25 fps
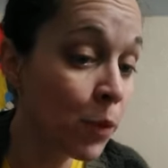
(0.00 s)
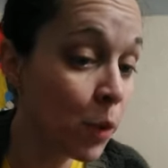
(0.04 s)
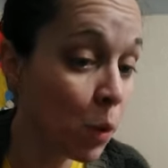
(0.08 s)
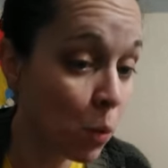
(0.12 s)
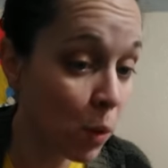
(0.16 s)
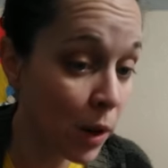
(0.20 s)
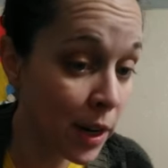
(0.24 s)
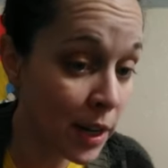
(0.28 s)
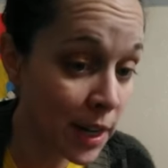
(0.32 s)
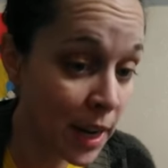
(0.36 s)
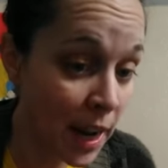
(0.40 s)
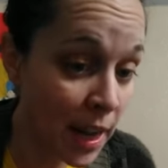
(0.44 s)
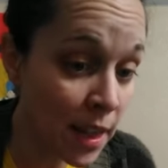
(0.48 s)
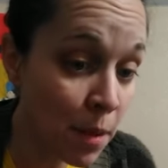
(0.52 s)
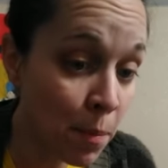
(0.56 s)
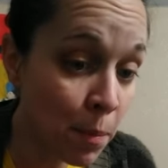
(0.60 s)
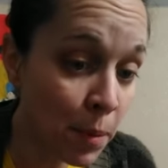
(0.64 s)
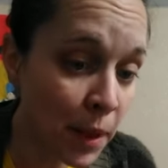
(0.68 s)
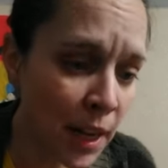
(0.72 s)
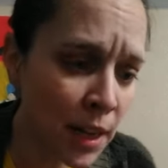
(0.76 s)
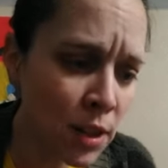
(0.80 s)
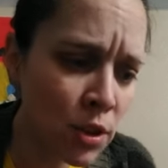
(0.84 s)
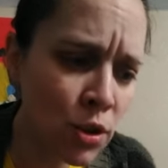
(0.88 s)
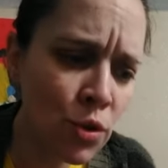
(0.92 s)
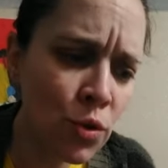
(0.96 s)
One day the
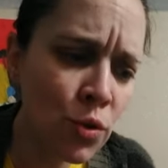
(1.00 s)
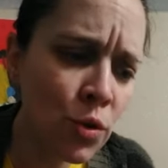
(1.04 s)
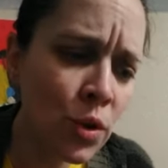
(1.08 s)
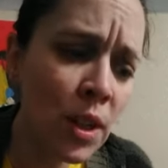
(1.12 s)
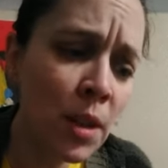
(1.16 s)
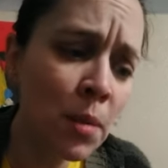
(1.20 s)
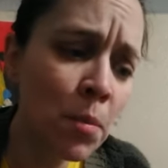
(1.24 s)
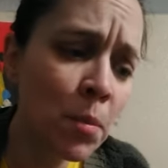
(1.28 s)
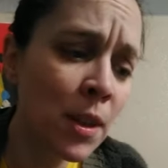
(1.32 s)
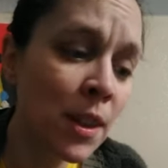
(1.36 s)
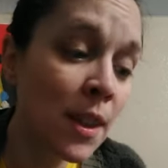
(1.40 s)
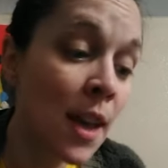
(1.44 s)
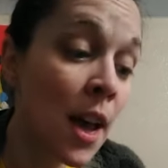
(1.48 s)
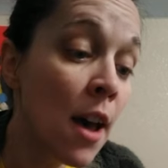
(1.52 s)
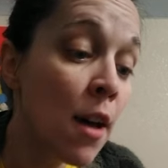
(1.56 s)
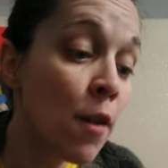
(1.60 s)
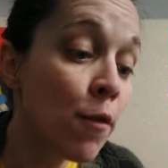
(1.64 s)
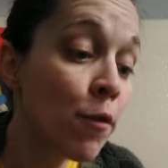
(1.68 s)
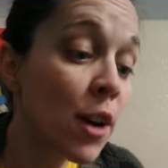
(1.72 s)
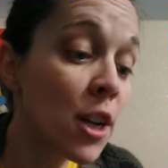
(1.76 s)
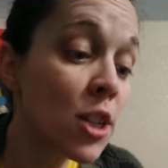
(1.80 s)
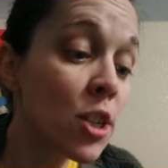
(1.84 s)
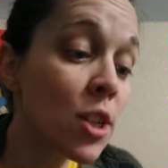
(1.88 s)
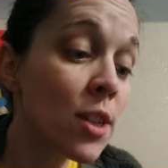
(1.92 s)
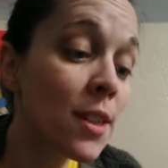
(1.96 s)
planks stream with
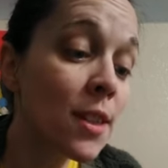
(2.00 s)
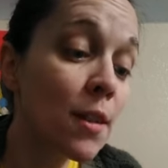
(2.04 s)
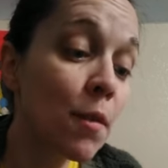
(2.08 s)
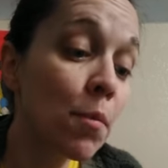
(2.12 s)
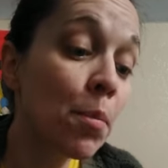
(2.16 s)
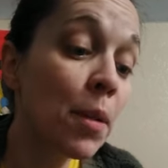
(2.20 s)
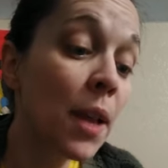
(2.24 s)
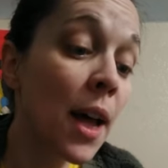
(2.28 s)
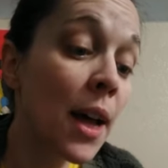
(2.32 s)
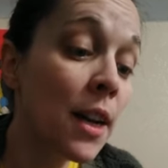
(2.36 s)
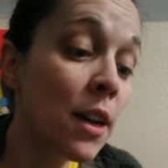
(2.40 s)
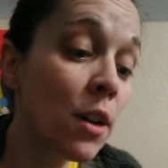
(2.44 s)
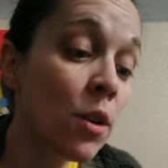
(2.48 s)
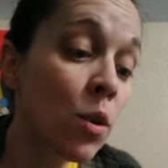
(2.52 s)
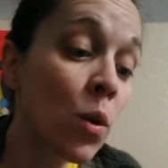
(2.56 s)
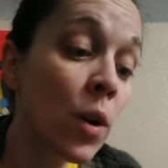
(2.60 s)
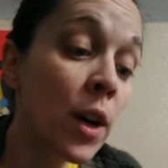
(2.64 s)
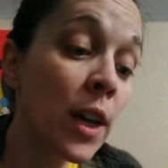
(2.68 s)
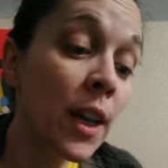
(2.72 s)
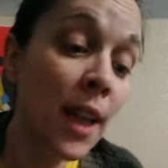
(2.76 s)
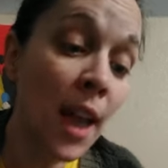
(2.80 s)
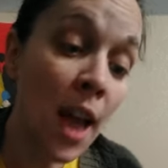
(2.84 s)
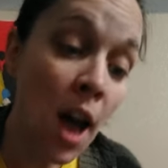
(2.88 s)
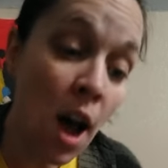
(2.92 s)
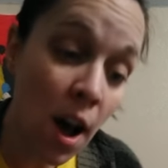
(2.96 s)
freshest of blood and
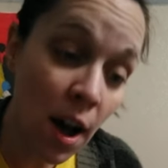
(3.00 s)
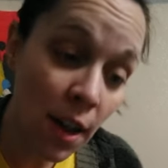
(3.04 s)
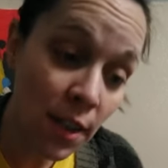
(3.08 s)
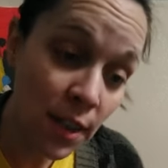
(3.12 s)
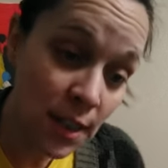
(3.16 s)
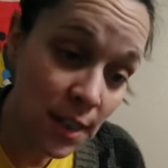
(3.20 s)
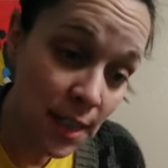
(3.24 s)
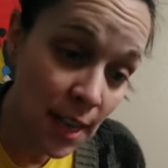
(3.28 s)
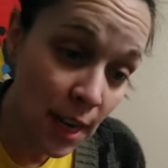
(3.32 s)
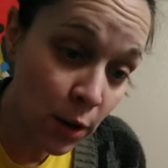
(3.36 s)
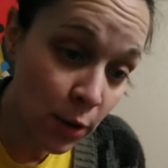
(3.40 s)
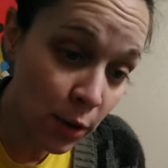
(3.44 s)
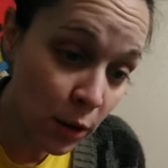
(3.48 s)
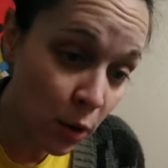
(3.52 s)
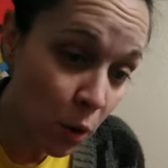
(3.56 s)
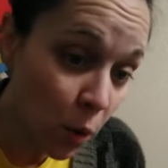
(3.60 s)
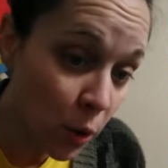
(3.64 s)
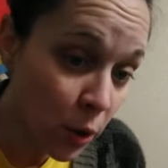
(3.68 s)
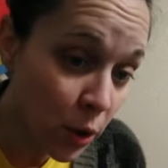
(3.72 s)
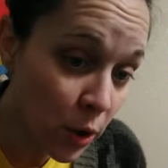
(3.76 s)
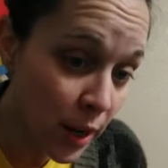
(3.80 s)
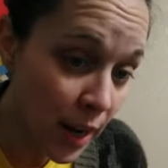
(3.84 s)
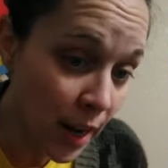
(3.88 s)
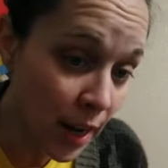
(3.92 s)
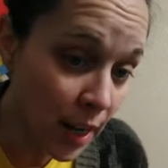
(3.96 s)
oil; on the sacred
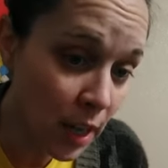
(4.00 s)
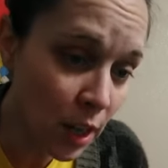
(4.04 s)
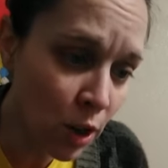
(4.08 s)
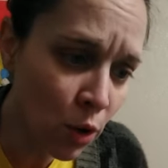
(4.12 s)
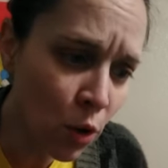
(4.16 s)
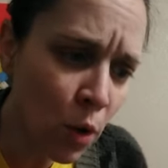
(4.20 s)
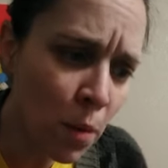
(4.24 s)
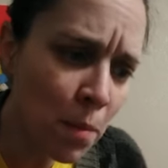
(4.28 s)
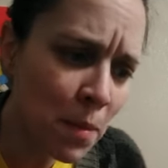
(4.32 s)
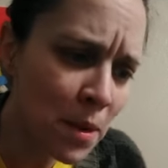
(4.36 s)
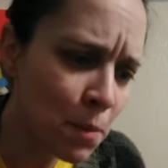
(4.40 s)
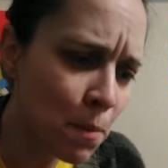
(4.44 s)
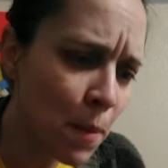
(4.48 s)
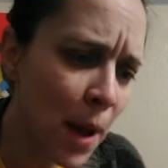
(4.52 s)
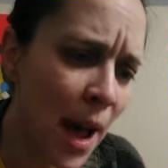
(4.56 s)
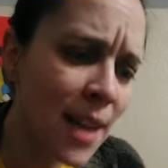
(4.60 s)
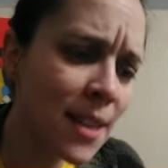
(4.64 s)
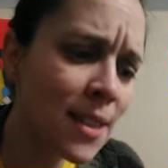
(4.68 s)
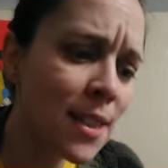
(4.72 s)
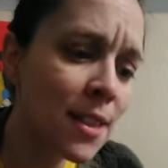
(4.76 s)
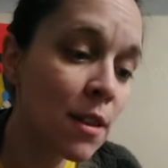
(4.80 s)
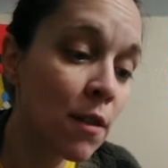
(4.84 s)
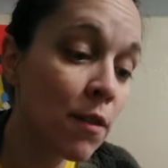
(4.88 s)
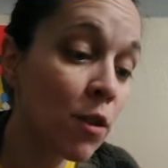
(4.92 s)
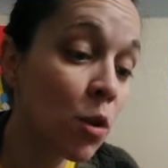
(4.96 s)
quarter deck enormous
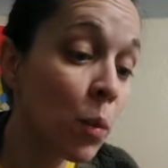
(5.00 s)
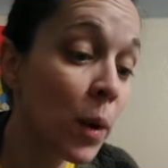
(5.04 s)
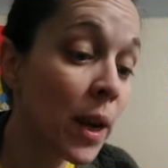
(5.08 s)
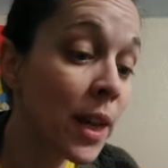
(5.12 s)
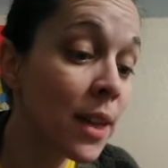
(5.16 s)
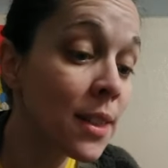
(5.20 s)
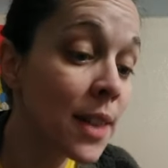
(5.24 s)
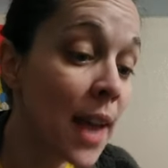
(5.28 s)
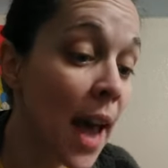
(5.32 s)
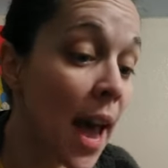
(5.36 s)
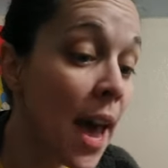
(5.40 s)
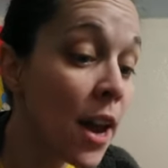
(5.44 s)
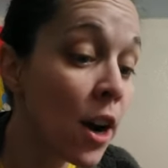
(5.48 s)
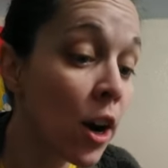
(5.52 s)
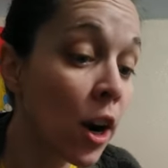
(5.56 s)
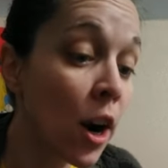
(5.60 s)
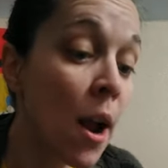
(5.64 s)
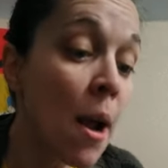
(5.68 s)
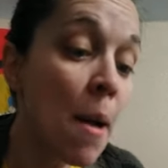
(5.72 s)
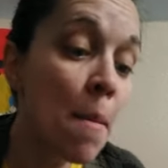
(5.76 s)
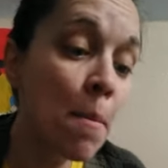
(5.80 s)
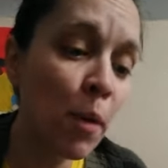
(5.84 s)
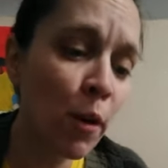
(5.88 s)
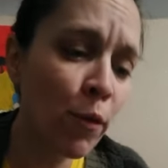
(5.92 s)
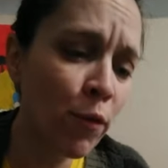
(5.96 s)
masses of the whale's head are
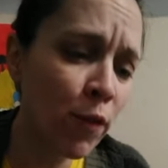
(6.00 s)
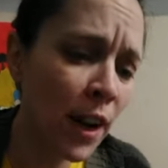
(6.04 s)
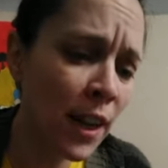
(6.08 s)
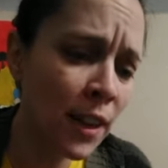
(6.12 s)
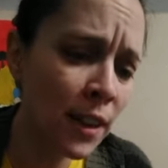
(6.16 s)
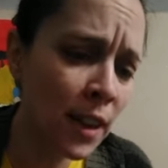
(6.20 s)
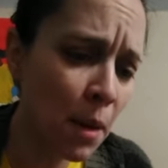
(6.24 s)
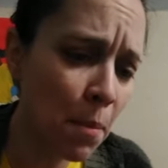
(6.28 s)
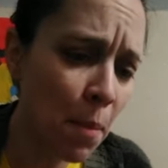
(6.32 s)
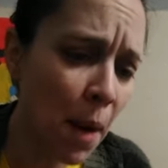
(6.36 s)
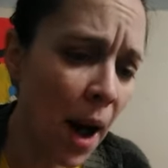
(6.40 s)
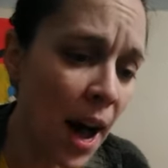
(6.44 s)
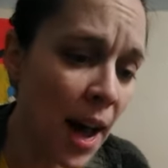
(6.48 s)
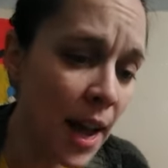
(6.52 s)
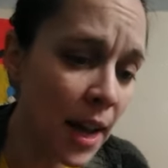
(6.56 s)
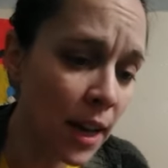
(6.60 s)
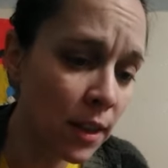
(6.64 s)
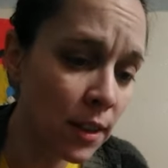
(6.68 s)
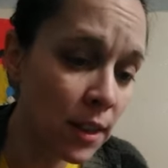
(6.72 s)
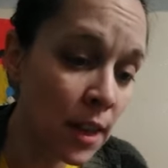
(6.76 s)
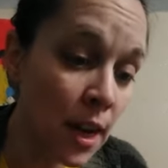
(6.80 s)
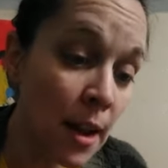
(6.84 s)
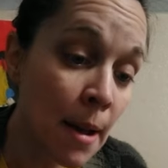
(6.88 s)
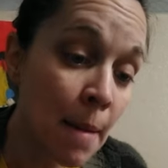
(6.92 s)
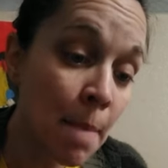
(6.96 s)
profanely
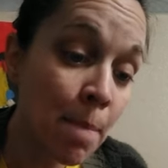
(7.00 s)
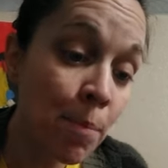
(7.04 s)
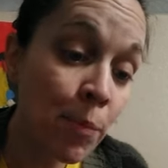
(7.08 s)
piled;